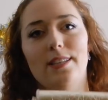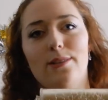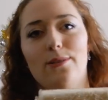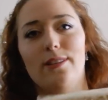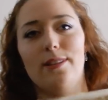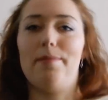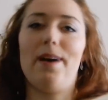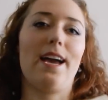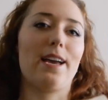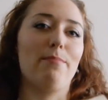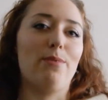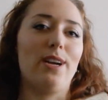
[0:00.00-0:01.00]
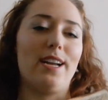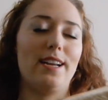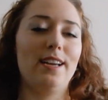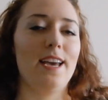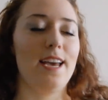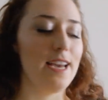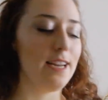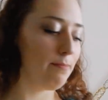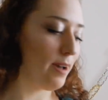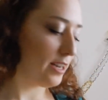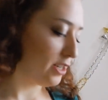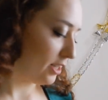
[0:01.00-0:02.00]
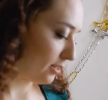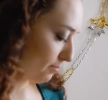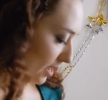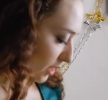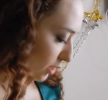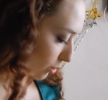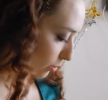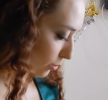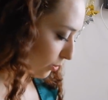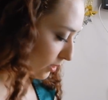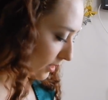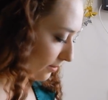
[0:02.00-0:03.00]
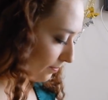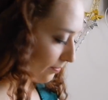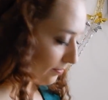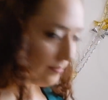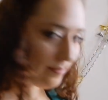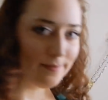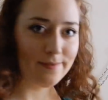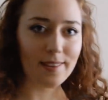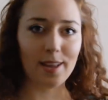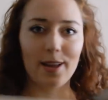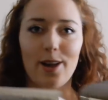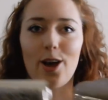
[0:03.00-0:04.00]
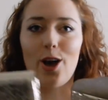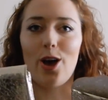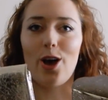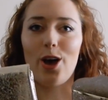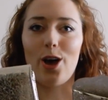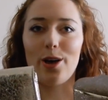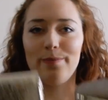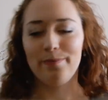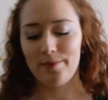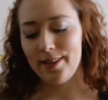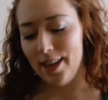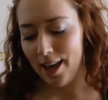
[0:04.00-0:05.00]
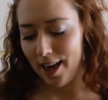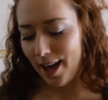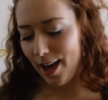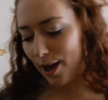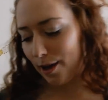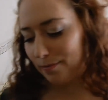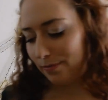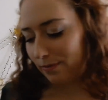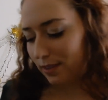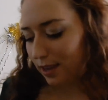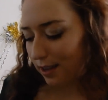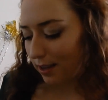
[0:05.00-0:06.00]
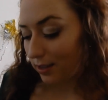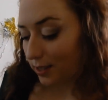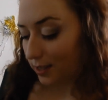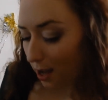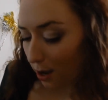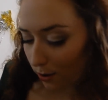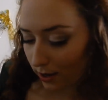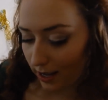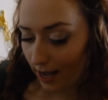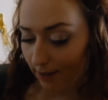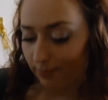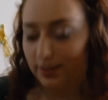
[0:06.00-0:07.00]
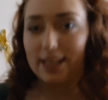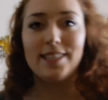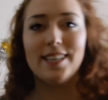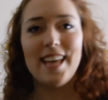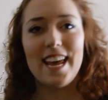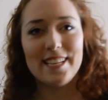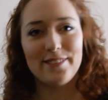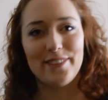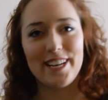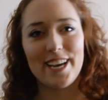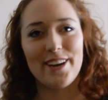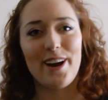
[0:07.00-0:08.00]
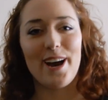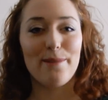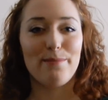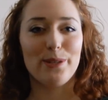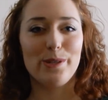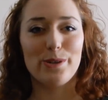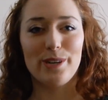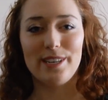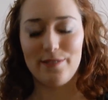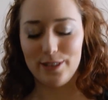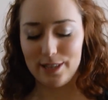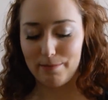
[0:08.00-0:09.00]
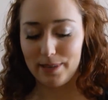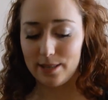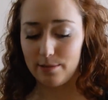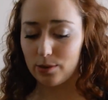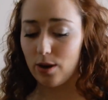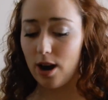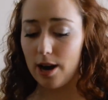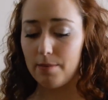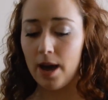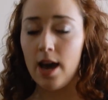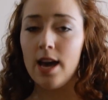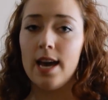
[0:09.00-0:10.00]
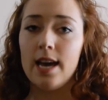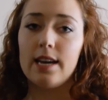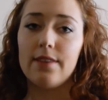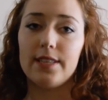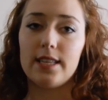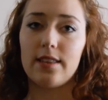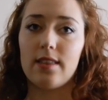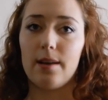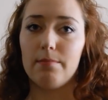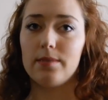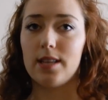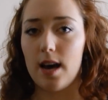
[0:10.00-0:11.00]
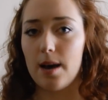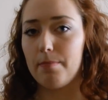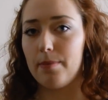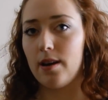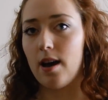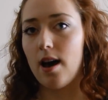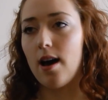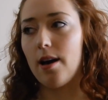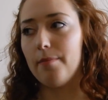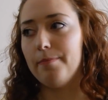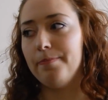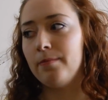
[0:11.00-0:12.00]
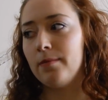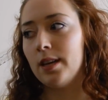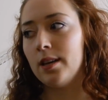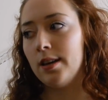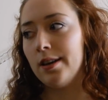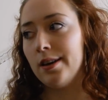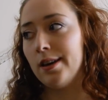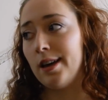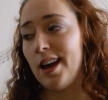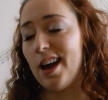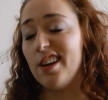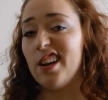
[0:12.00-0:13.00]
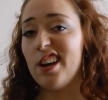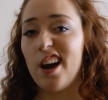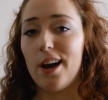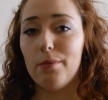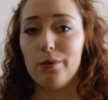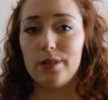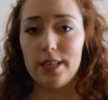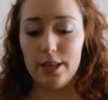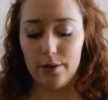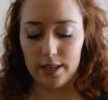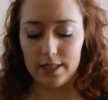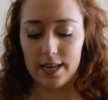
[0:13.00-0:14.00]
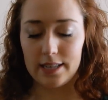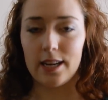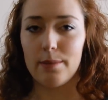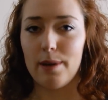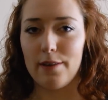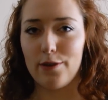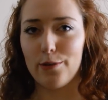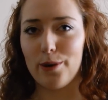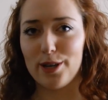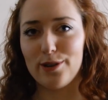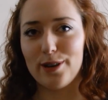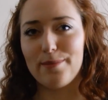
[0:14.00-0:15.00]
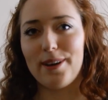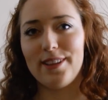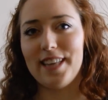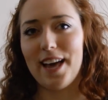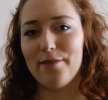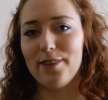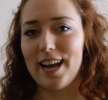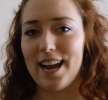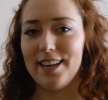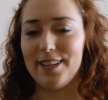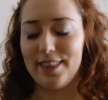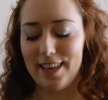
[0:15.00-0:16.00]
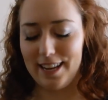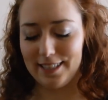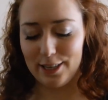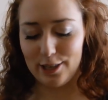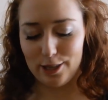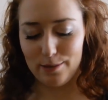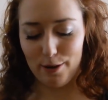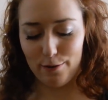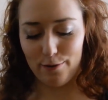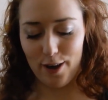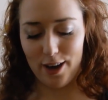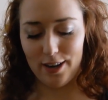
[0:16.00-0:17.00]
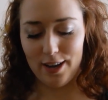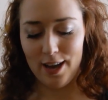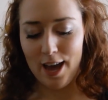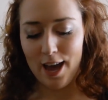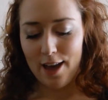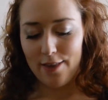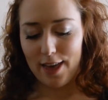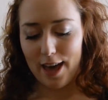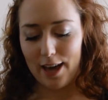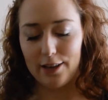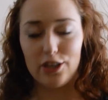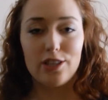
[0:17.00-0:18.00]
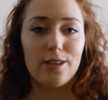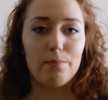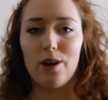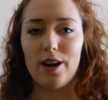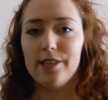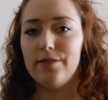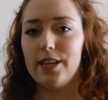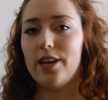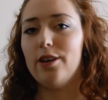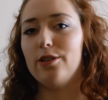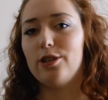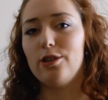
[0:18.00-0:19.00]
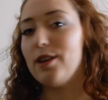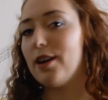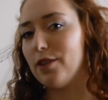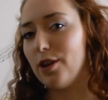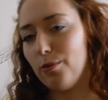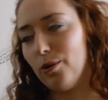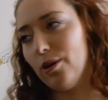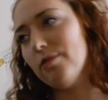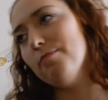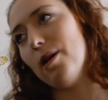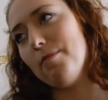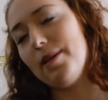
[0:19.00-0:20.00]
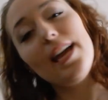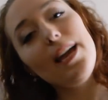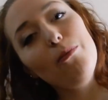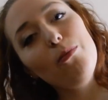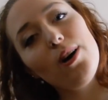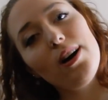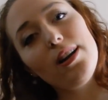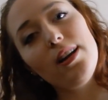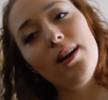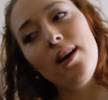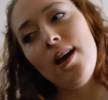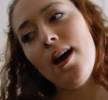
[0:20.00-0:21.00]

This is also the bag I'm bringing. It matches my shoes. Aww. So yeah, that's today's video. I hope you enjoyed. If you did, please subscribe. Give a thumbs up. And yeah, I will see you guys next time. If you're wondering about these advent calendar things, they're just a bit fun. They're surprise videos, so you never know what might be in one.